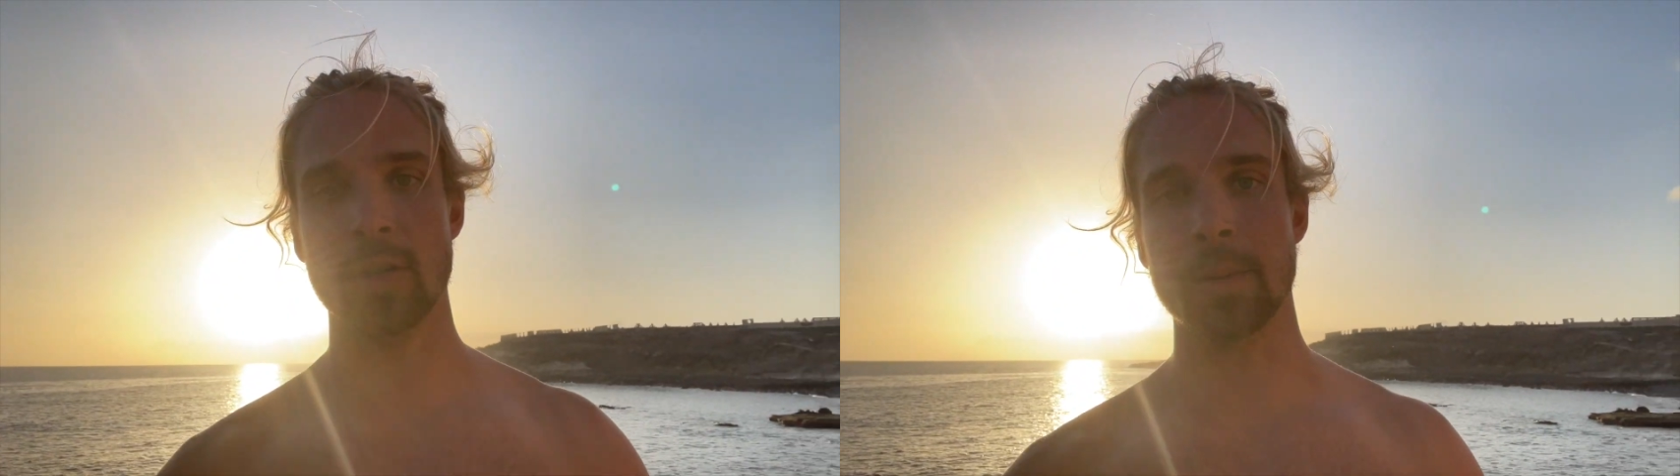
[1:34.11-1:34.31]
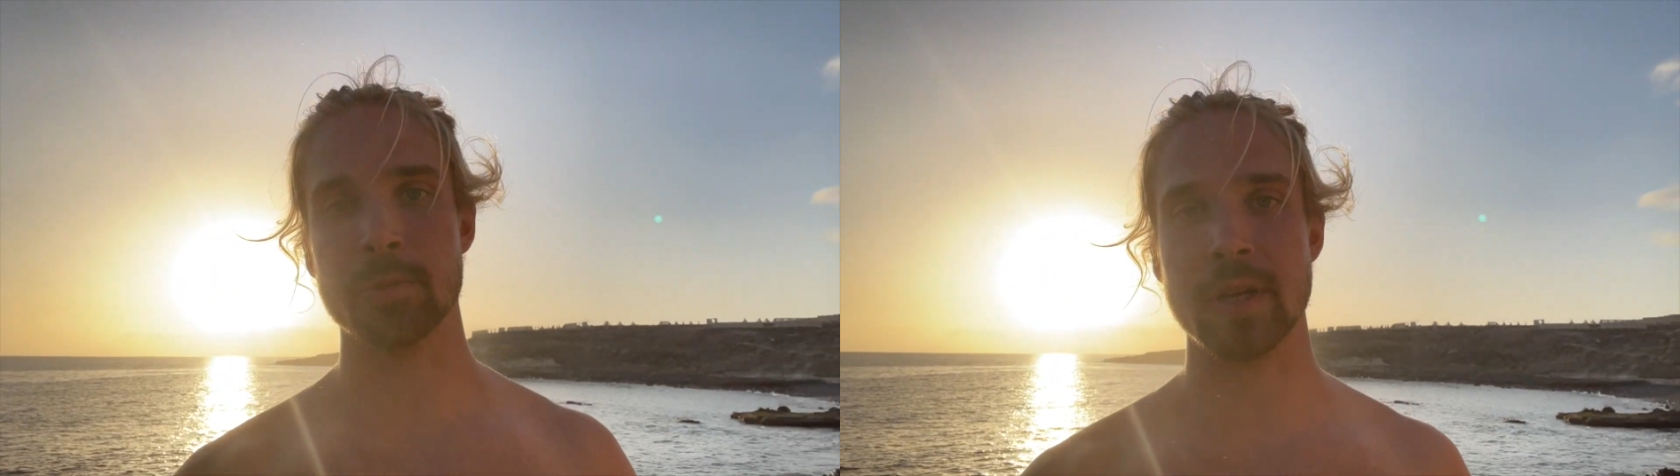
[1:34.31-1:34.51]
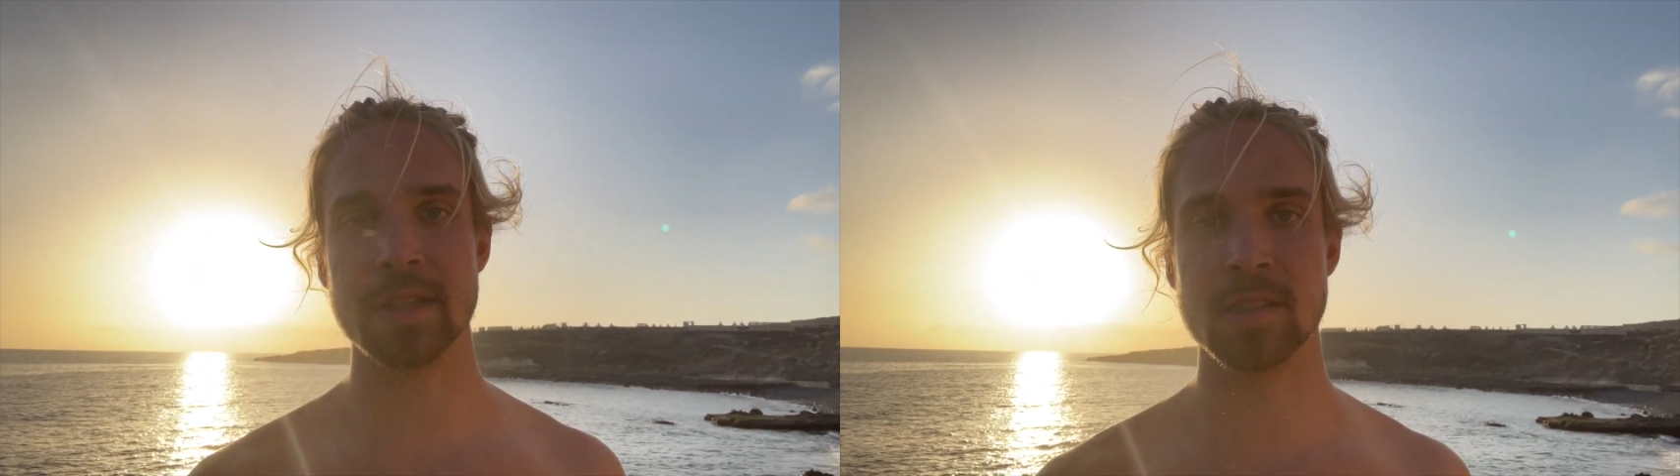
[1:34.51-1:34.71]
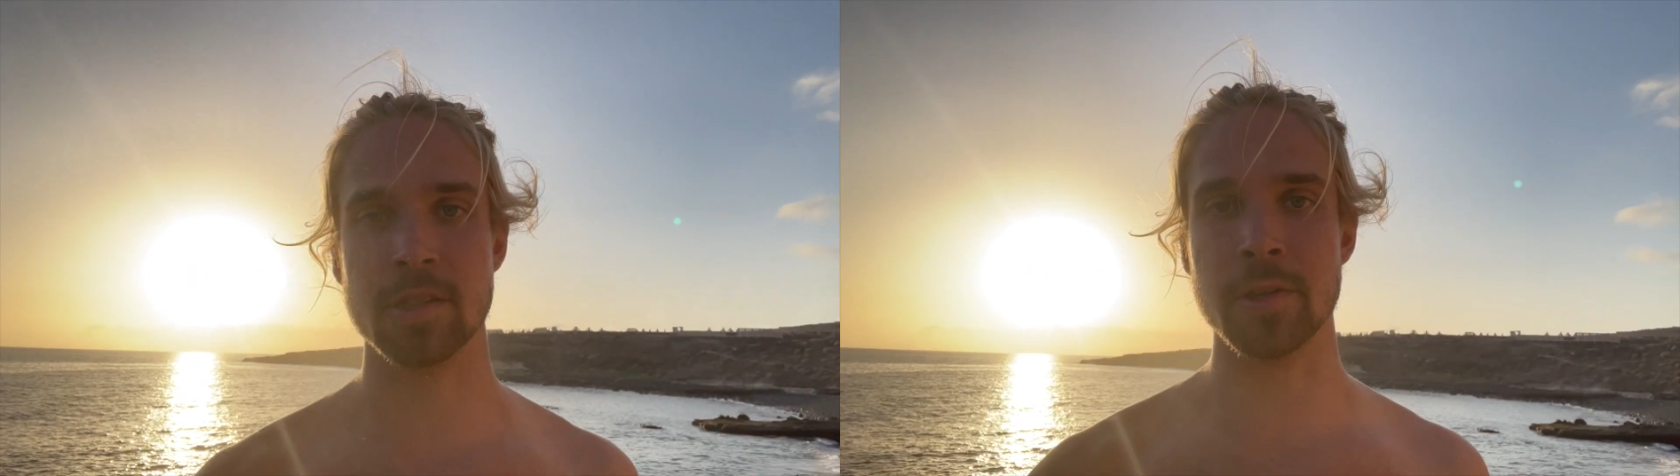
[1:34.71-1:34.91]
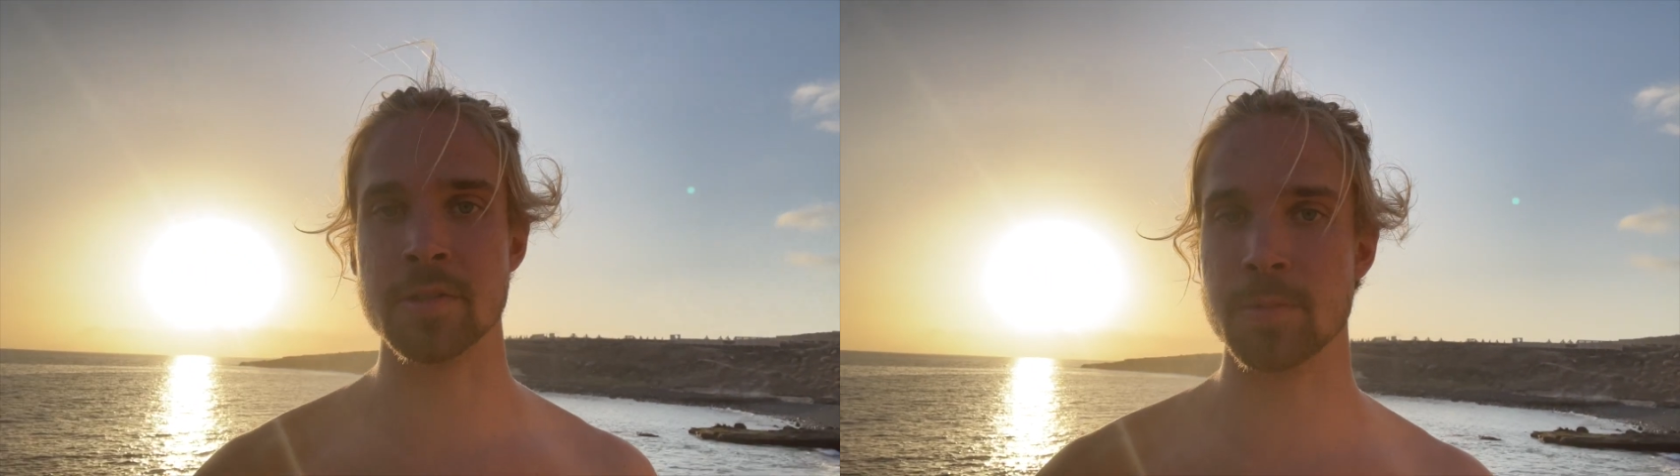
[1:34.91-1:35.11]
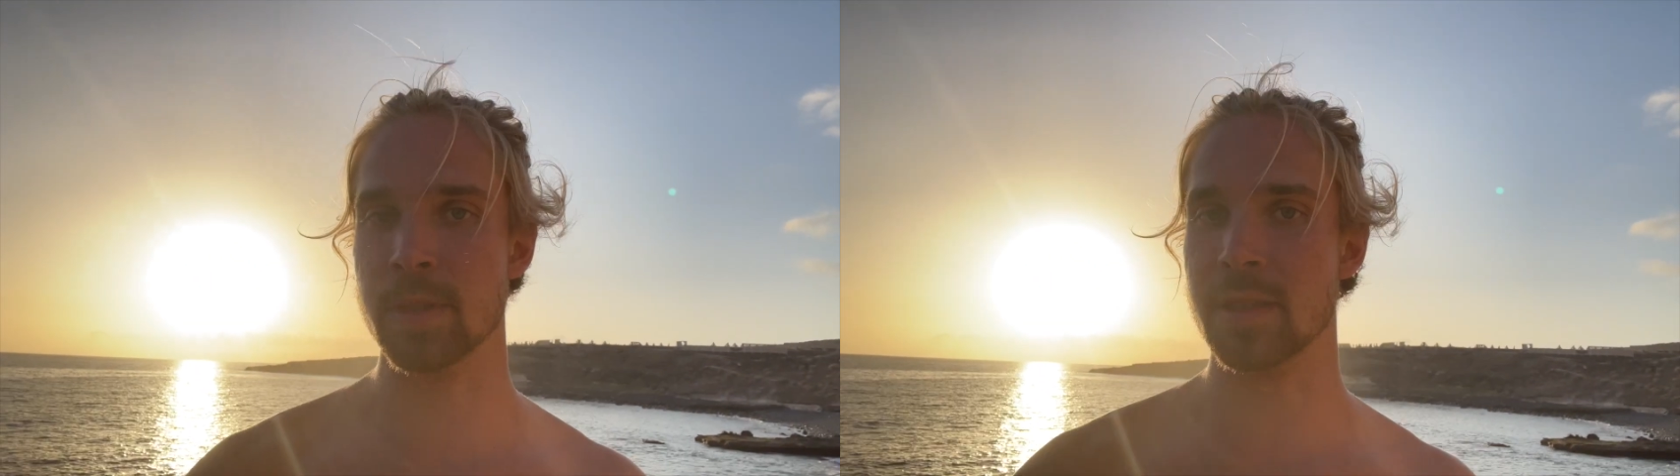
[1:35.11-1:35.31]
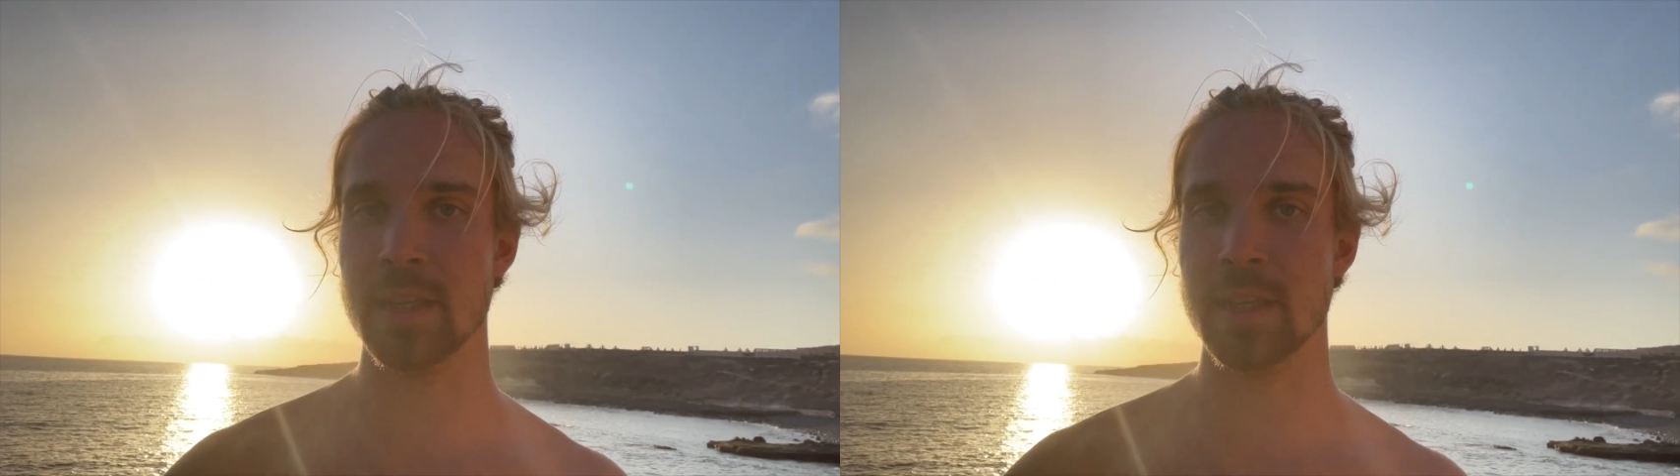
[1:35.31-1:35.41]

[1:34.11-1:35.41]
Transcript: collaborations with